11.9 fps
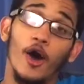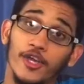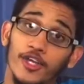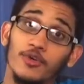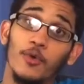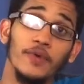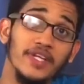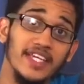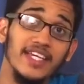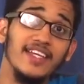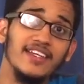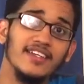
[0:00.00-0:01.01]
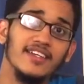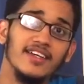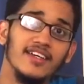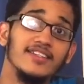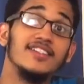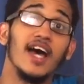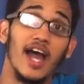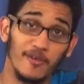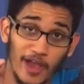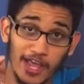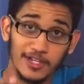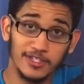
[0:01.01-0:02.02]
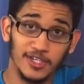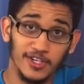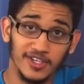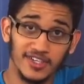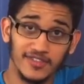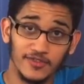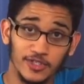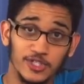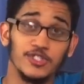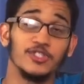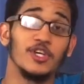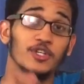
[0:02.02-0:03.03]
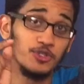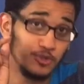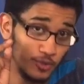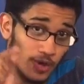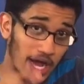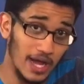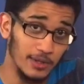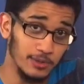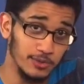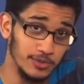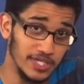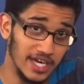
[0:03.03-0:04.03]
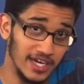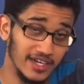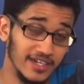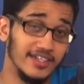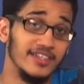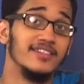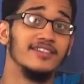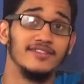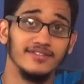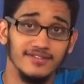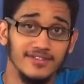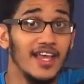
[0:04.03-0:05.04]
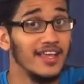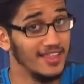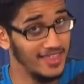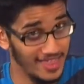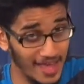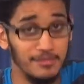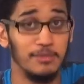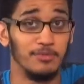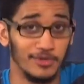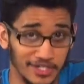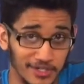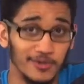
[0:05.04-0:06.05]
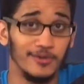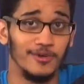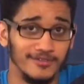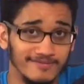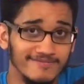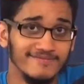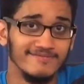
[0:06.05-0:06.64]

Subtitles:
Oh, you know what we need? Tyranitar versus Duraludon. That'd be pretty cool.